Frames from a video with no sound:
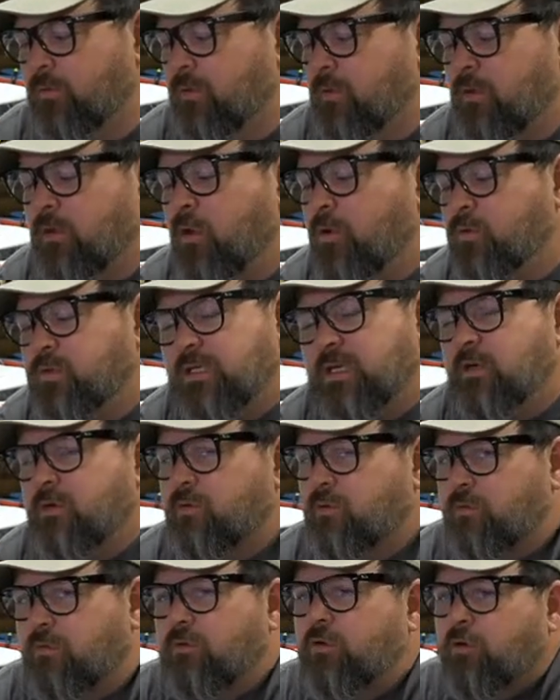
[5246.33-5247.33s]
the nose
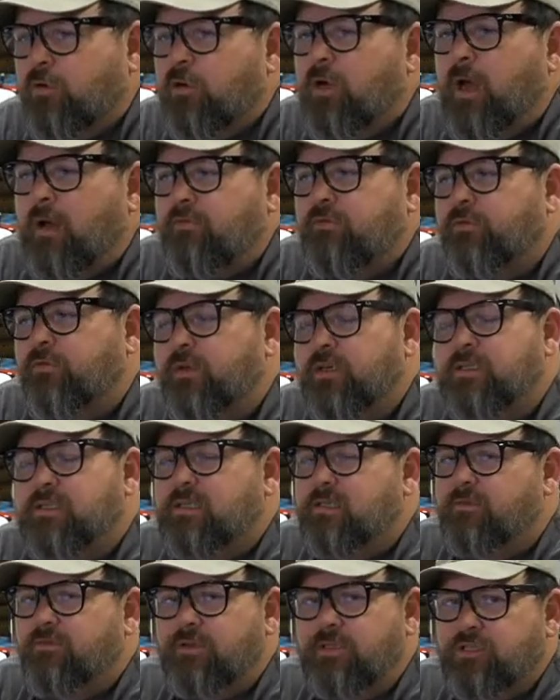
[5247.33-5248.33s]
gear, you're gonna have to fix
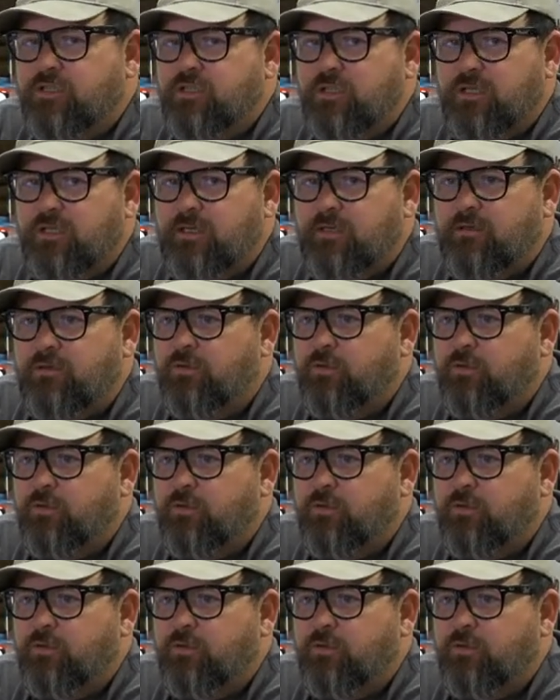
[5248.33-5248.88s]
it eventually.